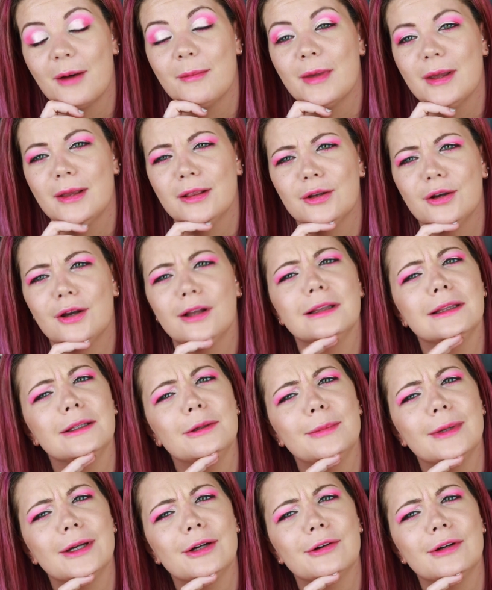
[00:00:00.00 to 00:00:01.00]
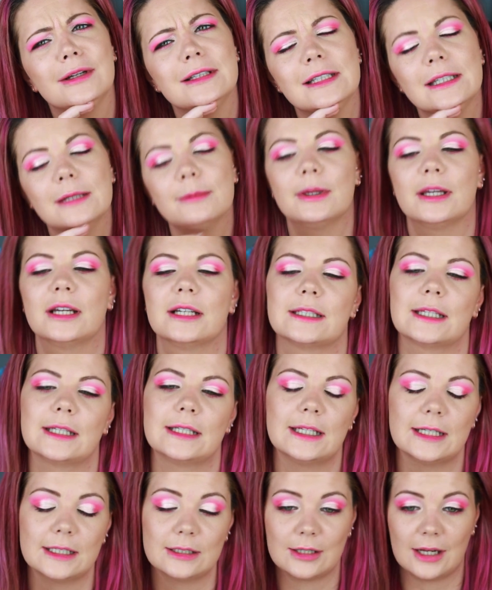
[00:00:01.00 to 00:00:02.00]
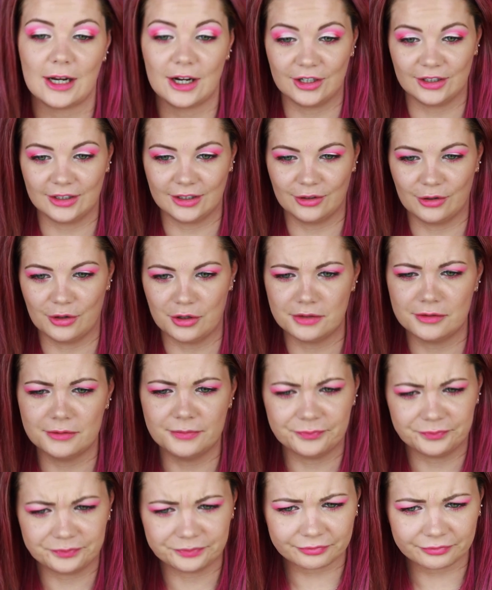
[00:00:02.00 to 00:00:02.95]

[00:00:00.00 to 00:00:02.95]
I may look a little bit crazy because I did earlier on.